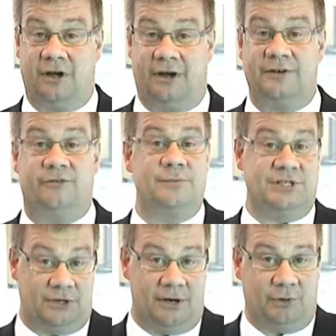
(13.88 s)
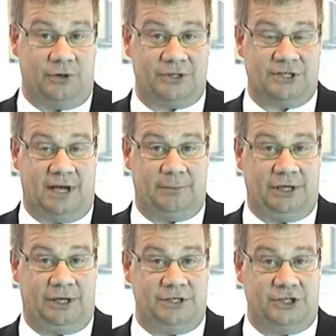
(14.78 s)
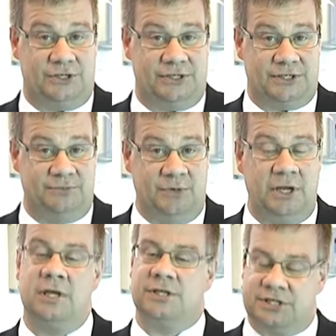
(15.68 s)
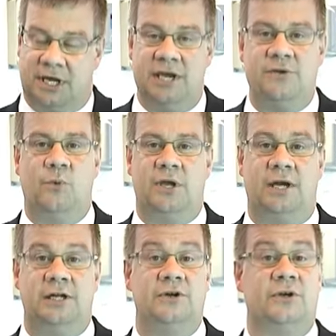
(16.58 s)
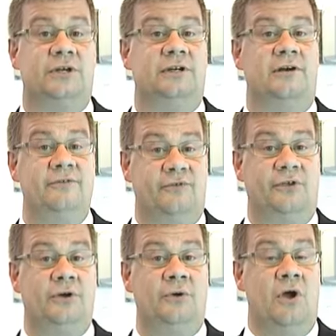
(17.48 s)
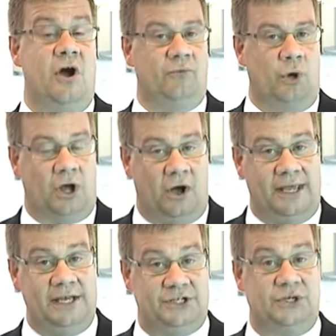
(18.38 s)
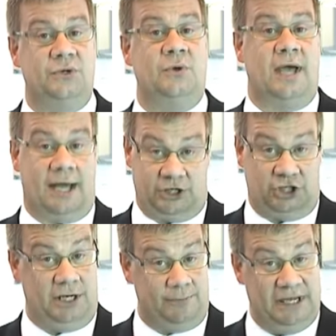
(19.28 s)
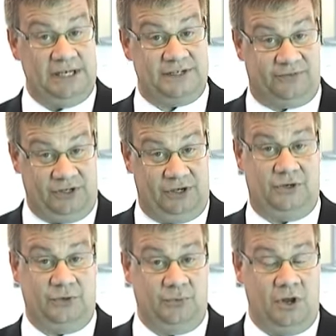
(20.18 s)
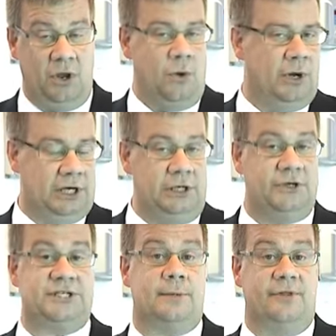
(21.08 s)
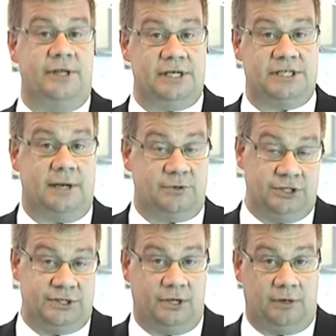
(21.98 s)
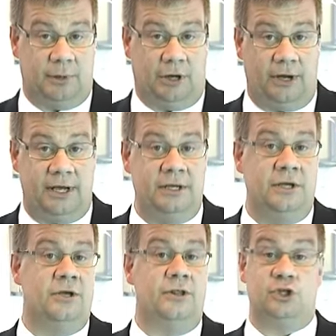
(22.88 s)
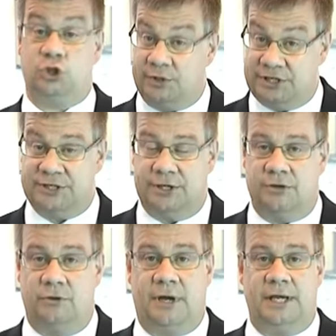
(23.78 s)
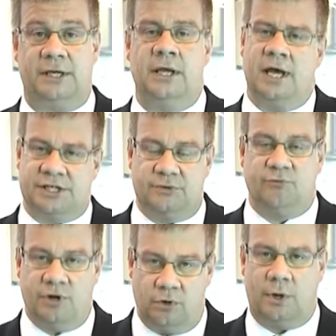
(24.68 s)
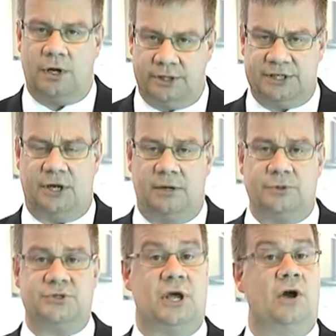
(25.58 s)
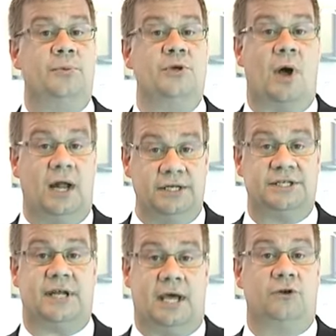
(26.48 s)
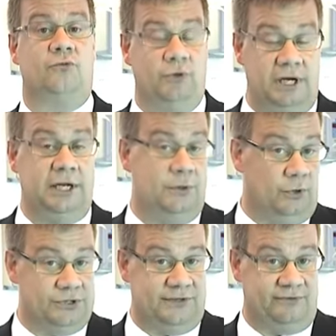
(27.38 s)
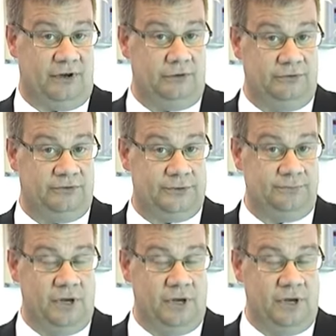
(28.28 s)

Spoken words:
Guide from Design Products and Applications. Today we're going to look at an overview of what IE2 actually means for you. We're going to look at some of the exceptions that apply, the choices that you'll make, and some real-world examples to help you understand really what's involved.